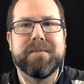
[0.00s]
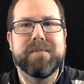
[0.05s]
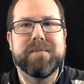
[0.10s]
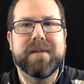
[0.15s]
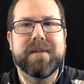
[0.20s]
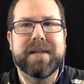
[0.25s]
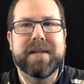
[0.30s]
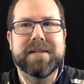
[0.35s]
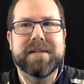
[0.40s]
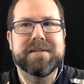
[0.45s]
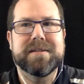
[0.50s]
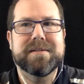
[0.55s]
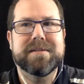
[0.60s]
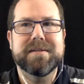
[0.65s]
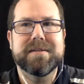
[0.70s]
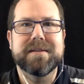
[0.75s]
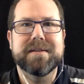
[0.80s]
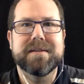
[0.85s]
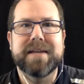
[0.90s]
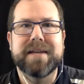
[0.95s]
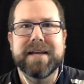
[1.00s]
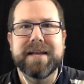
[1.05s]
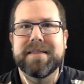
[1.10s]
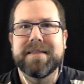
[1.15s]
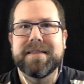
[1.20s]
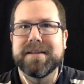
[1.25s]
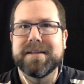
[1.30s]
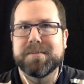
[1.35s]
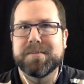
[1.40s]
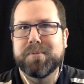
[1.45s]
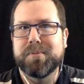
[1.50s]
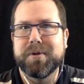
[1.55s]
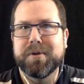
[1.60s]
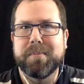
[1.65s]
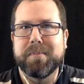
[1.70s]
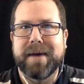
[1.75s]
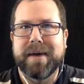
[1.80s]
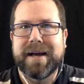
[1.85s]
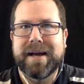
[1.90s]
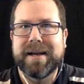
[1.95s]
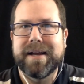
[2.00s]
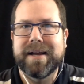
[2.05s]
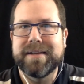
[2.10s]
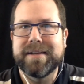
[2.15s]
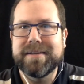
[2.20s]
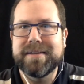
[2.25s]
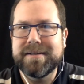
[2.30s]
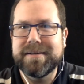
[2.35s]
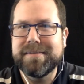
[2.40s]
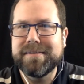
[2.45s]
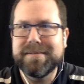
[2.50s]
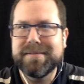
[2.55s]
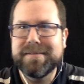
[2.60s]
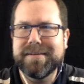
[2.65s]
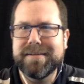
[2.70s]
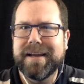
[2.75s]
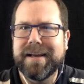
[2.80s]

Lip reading: let's get this put behind us